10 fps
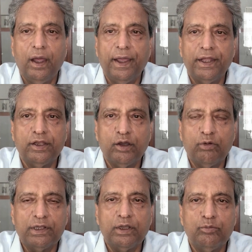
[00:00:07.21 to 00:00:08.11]
and
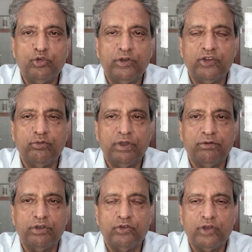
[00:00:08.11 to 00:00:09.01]
welcome to This
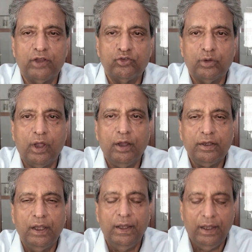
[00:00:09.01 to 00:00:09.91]
Week with Ajaz
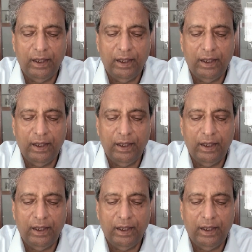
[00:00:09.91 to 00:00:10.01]
Haque.